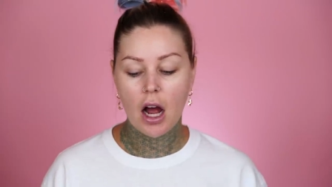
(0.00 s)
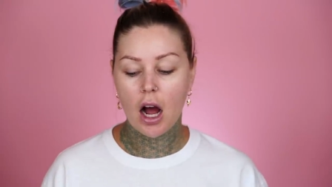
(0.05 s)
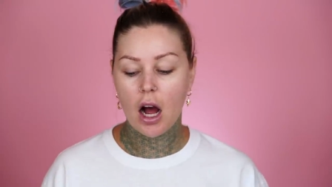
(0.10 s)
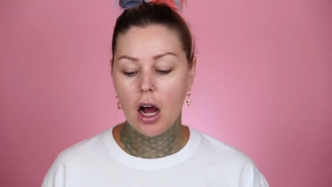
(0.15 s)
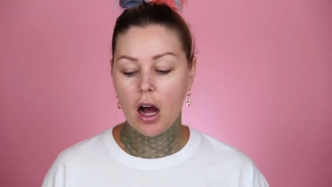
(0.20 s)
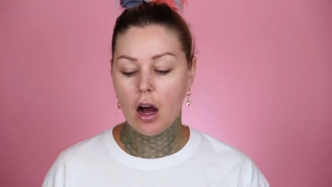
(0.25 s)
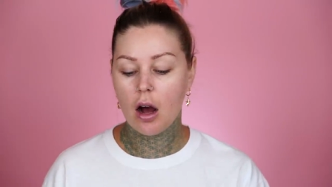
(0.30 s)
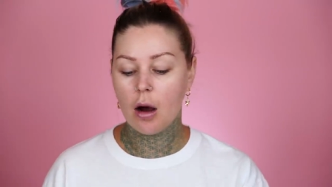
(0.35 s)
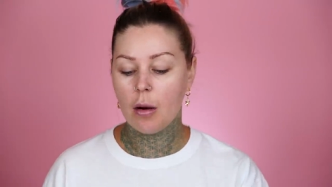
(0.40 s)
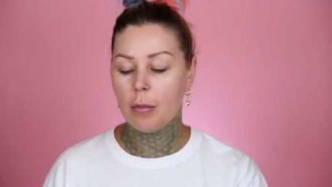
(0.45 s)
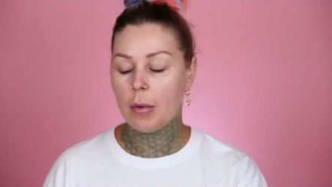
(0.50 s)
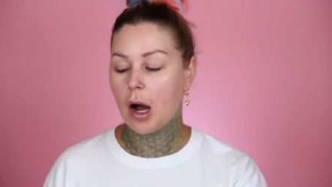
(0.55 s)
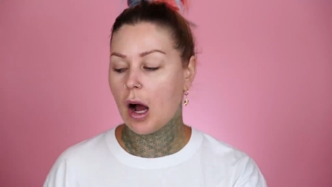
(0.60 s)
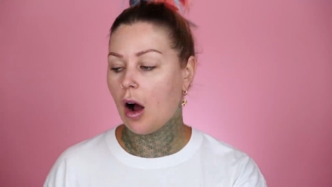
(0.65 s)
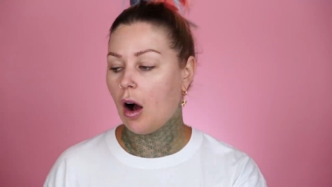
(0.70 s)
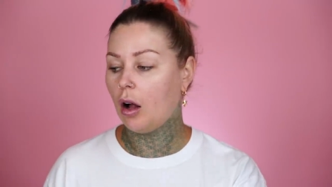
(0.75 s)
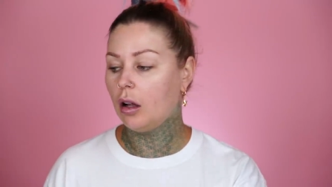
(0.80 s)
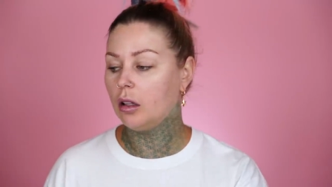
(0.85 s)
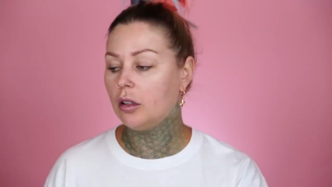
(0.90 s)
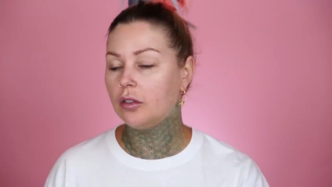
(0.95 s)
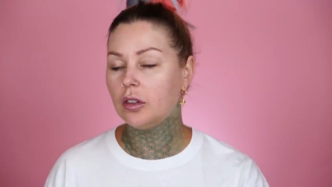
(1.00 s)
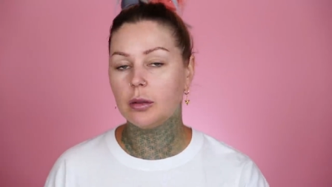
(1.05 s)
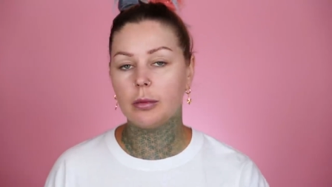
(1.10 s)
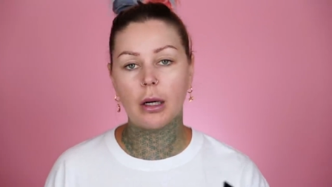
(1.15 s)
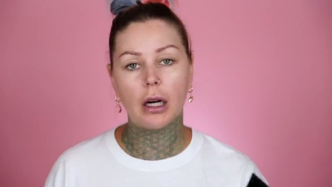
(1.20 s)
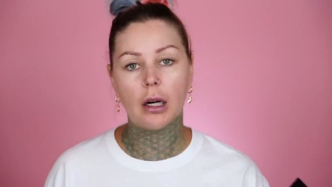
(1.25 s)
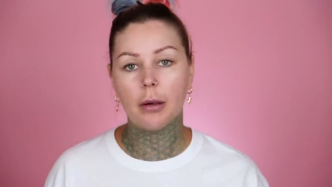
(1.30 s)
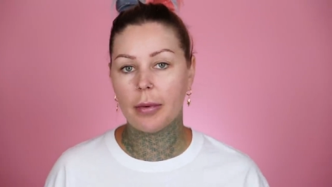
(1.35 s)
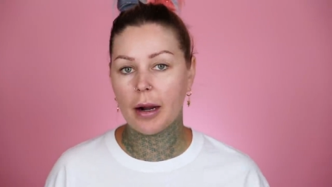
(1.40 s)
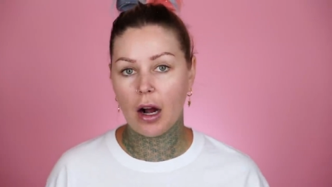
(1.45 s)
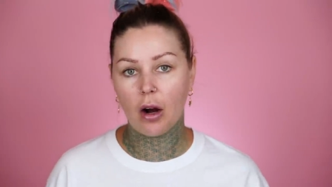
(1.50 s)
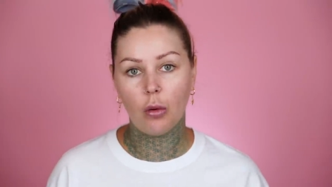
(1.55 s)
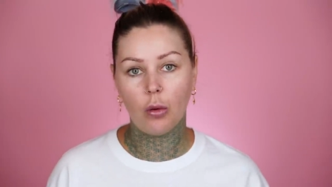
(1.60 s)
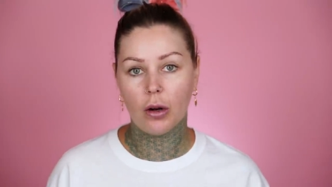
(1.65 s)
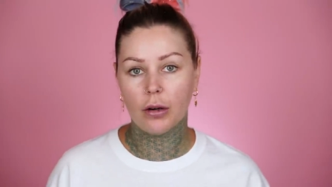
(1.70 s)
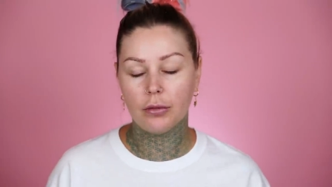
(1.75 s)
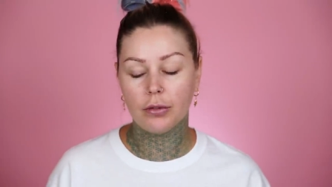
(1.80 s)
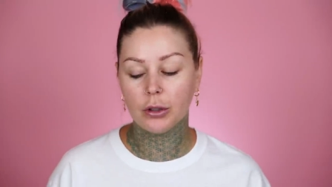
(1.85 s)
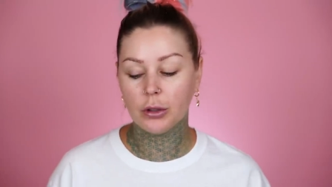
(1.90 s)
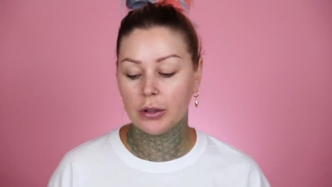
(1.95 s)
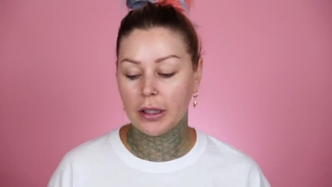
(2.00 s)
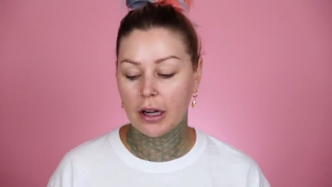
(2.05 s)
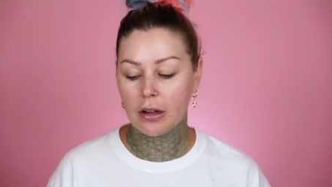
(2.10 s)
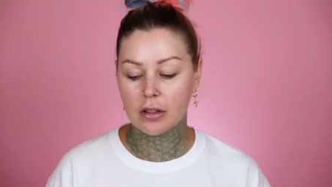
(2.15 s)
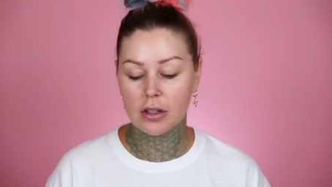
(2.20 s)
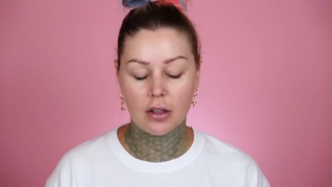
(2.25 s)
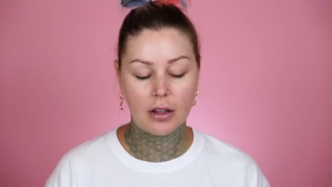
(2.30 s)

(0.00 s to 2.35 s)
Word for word: All of them are about 1 fluid ounce,